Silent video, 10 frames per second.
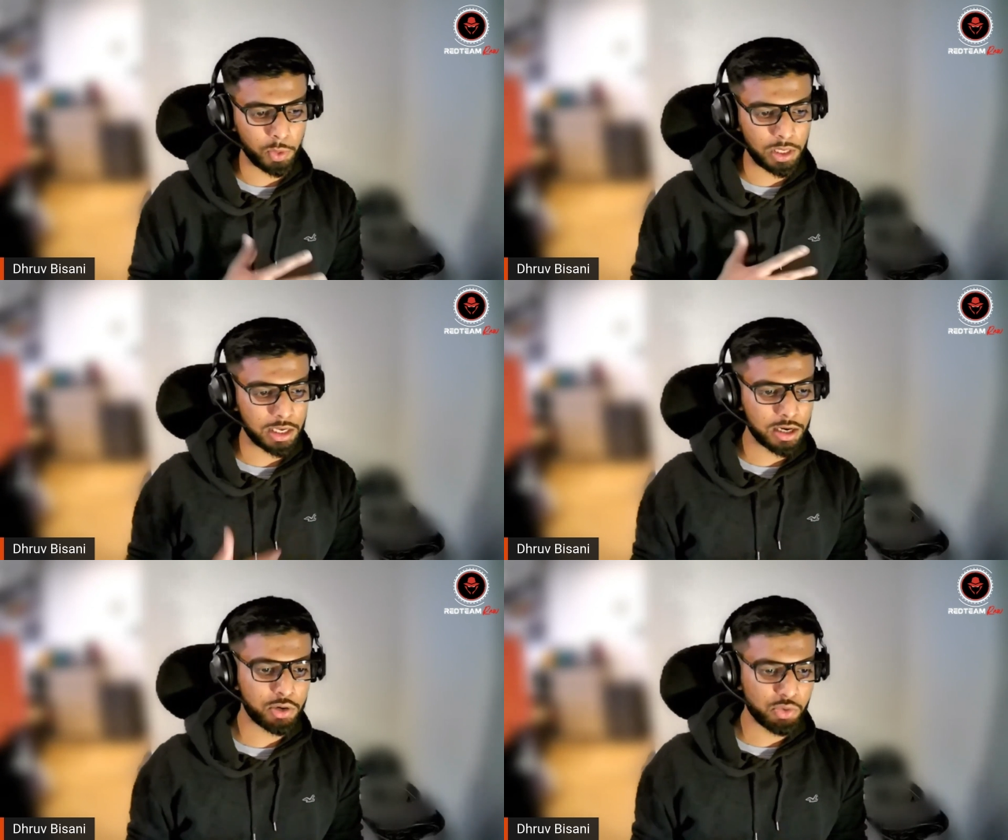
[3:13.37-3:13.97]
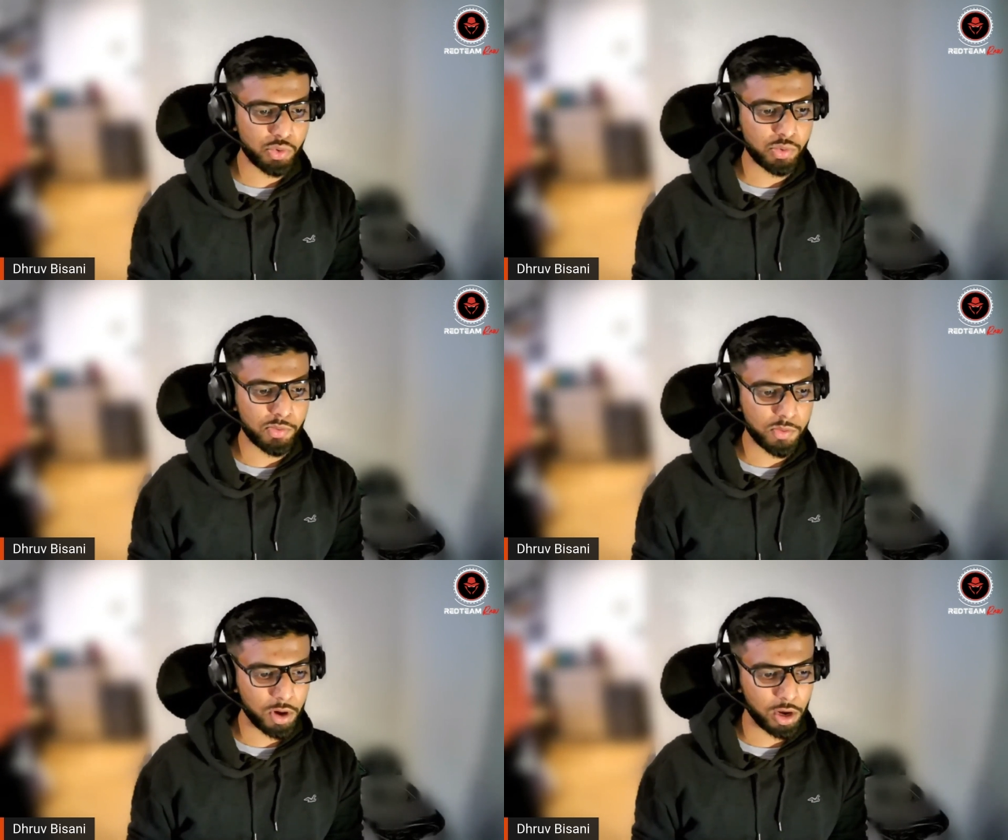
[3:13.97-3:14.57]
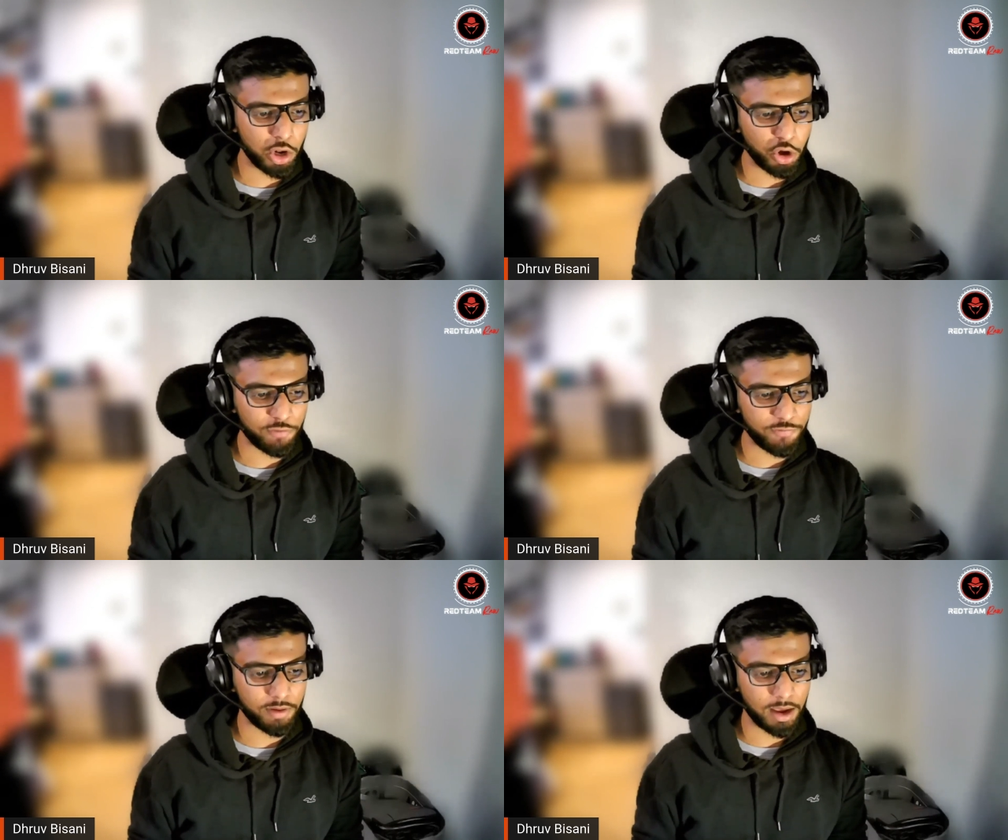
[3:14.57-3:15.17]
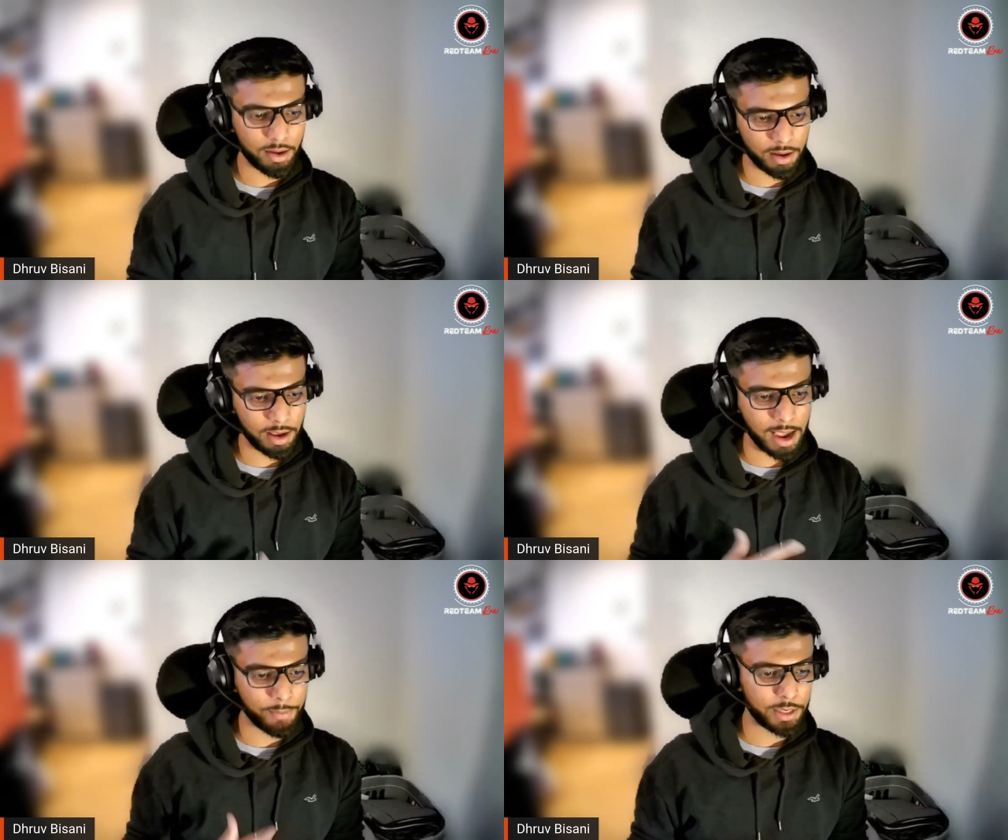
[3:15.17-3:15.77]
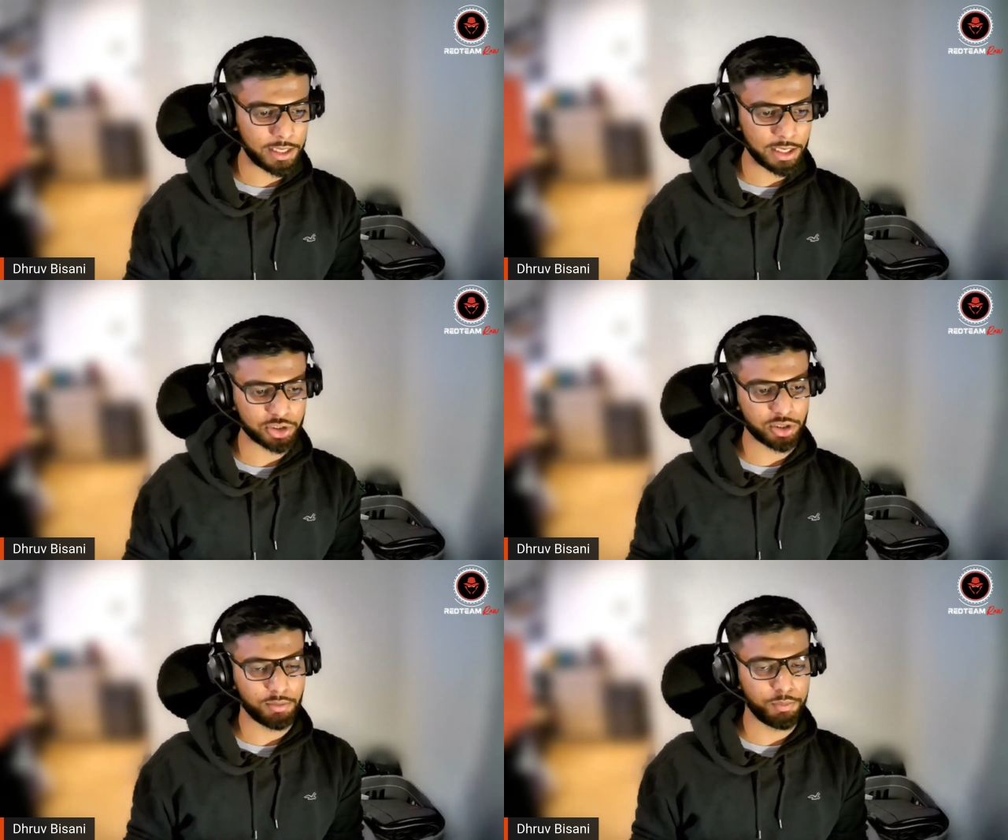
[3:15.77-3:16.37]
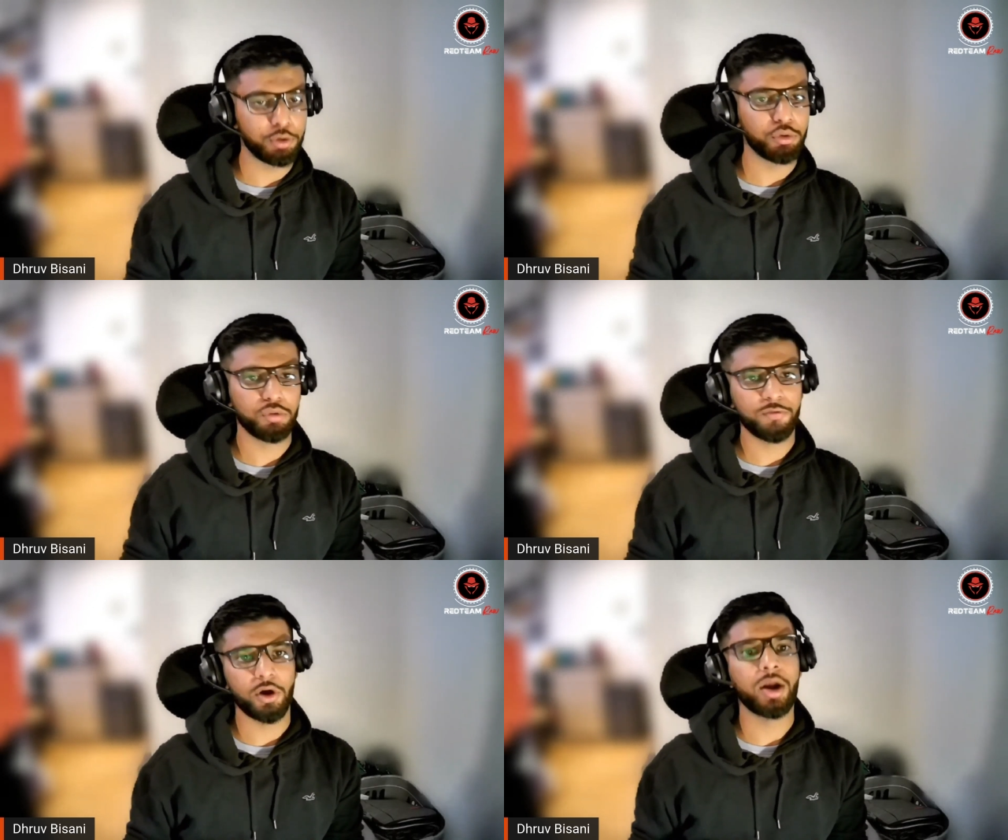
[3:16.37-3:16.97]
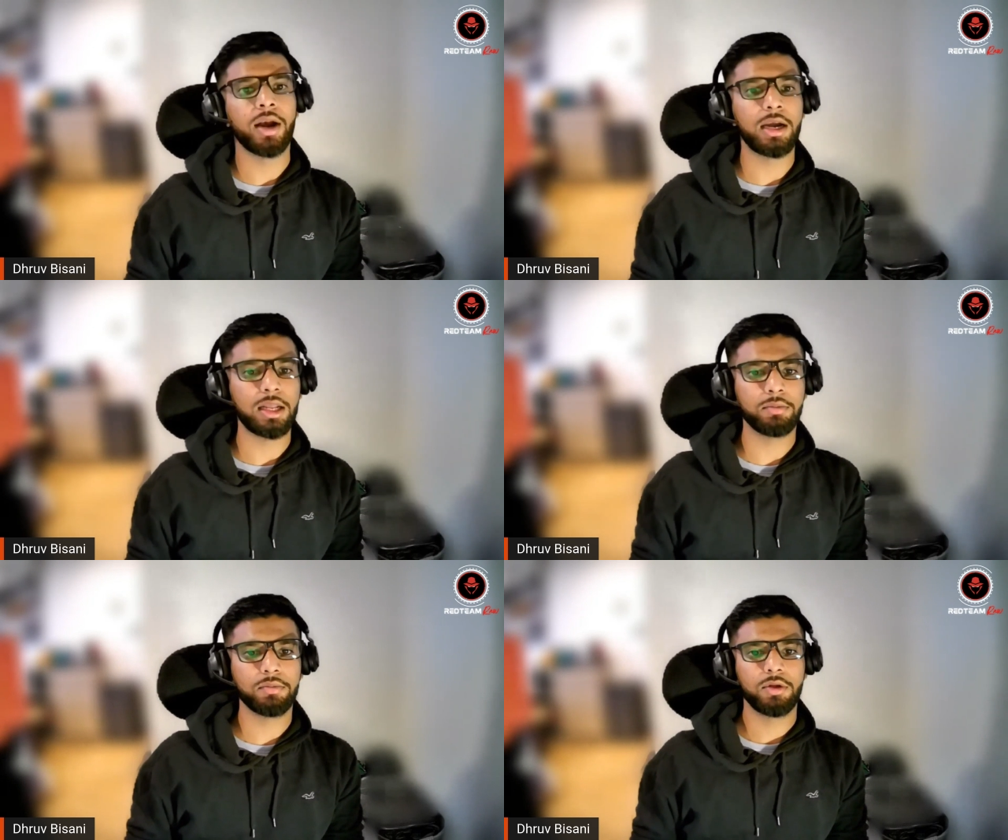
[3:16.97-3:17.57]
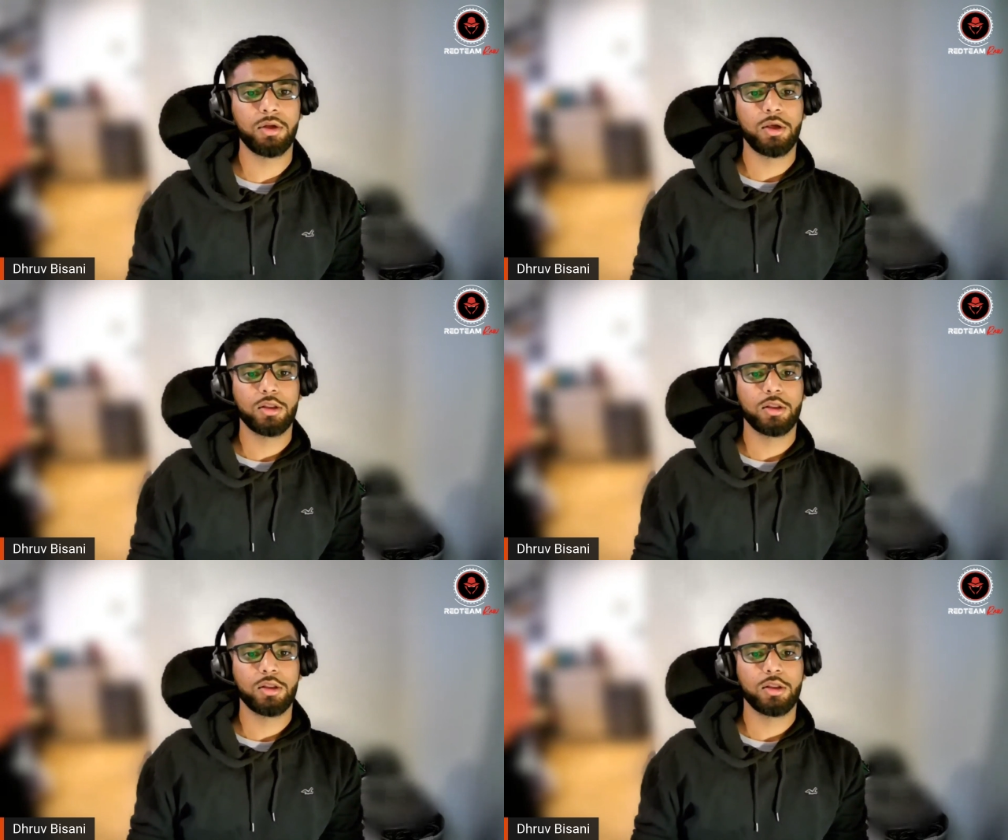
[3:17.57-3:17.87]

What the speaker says: didn't do a lot of application abuse for our red team.